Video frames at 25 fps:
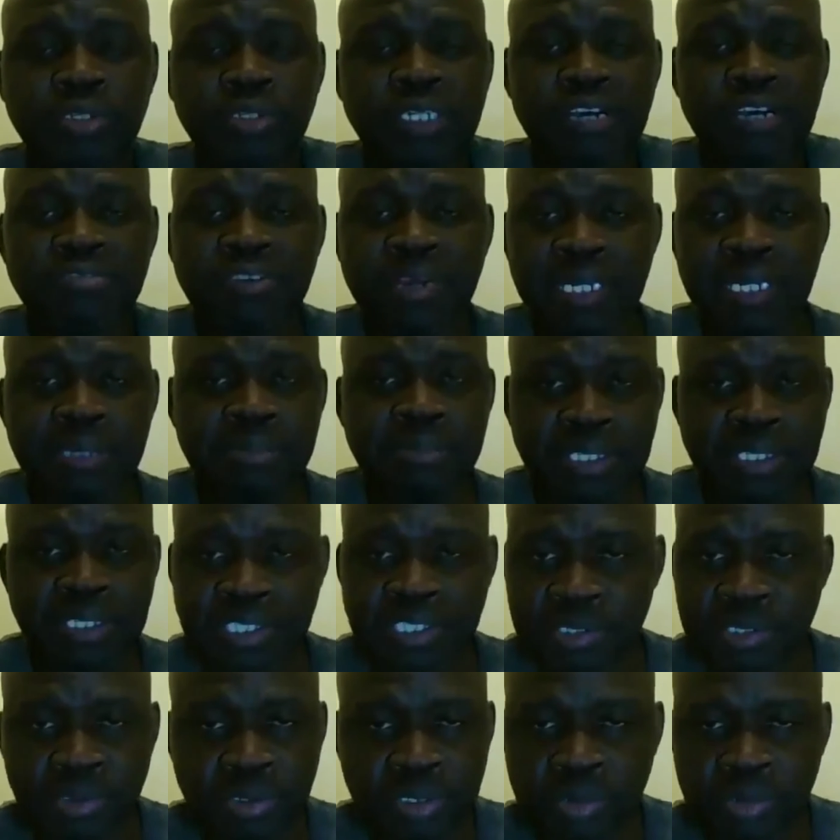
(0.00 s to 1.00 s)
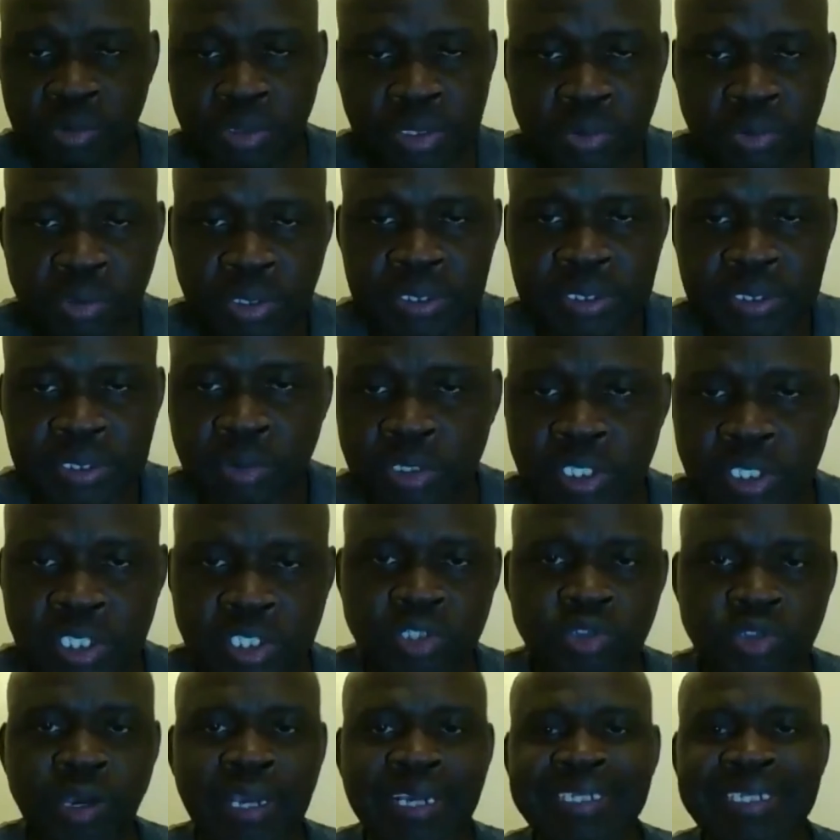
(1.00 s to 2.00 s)
don't have an image. Yeah. What
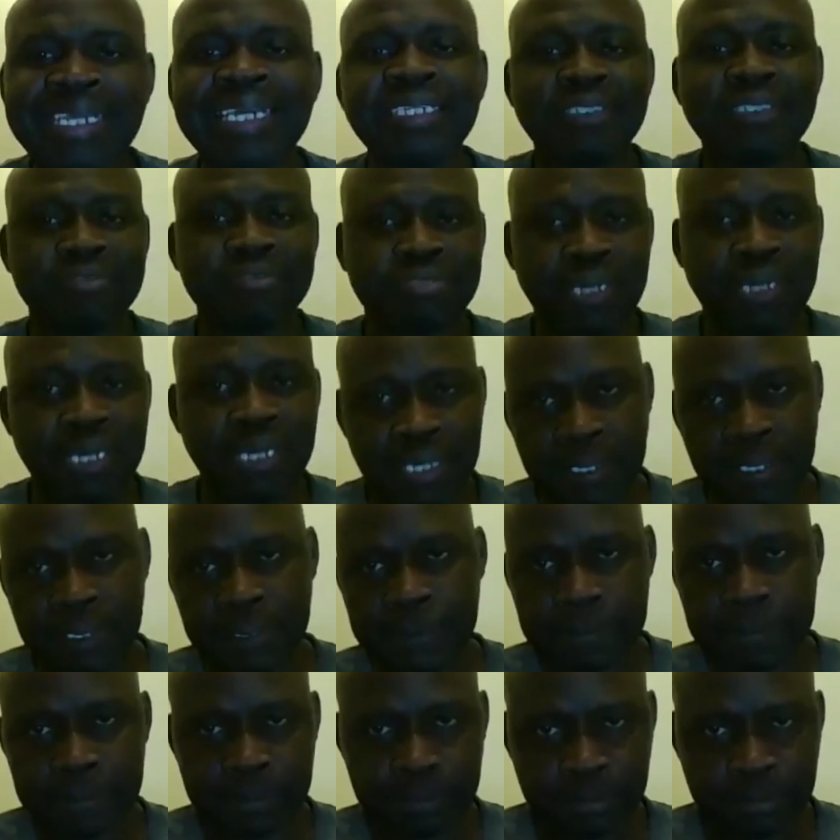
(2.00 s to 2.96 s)
is your identifier?